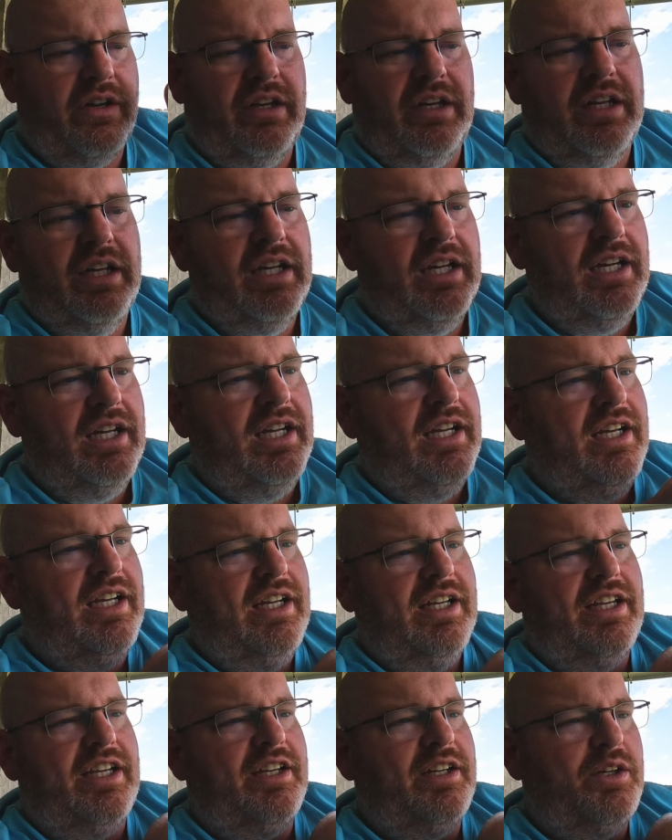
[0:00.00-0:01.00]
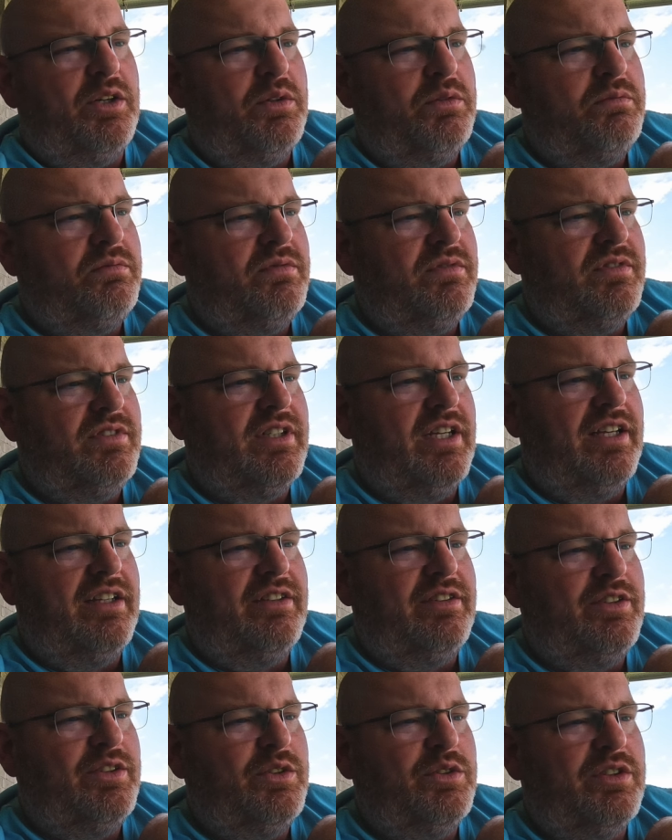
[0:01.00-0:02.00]
And you know,
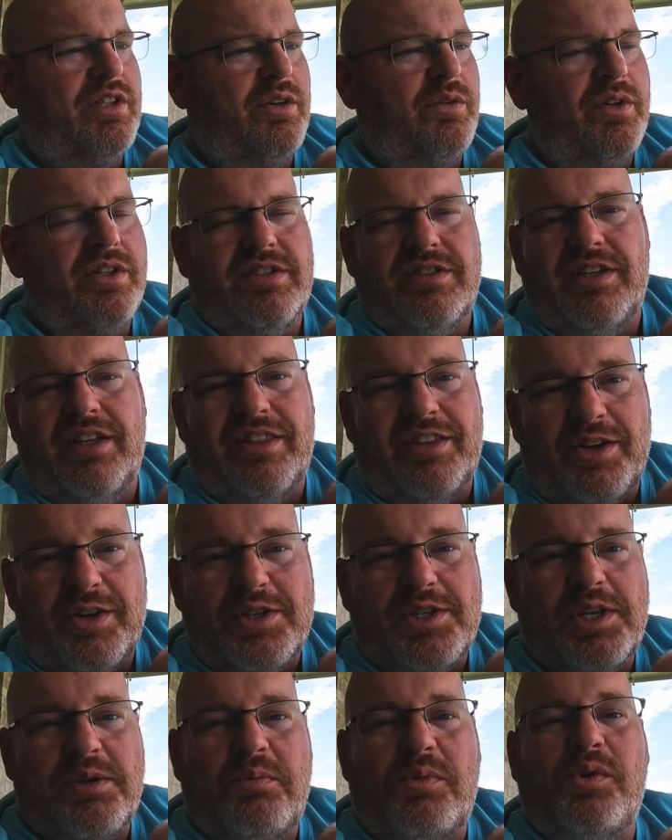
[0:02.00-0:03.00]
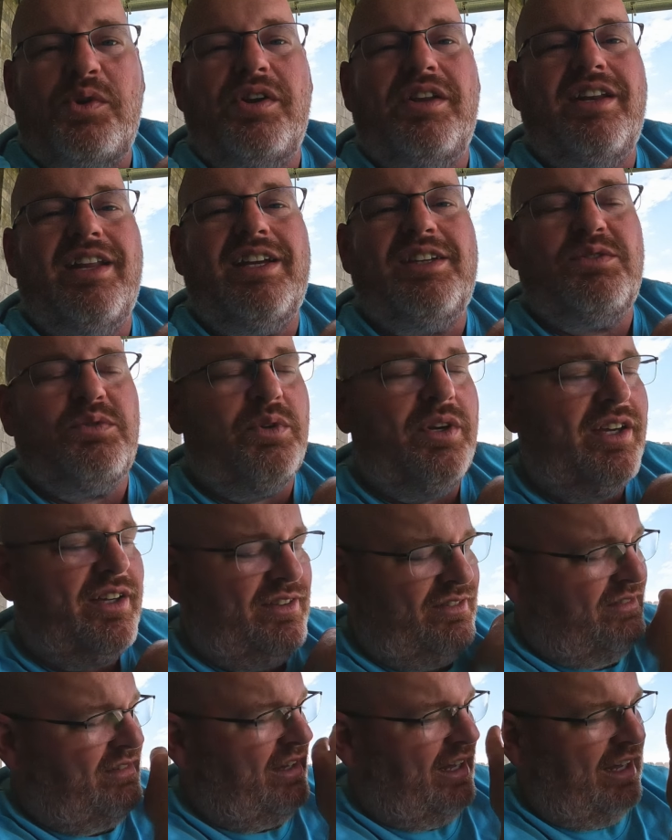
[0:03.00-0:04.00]
say Tuesday, Wednesday, Thursday morning next week,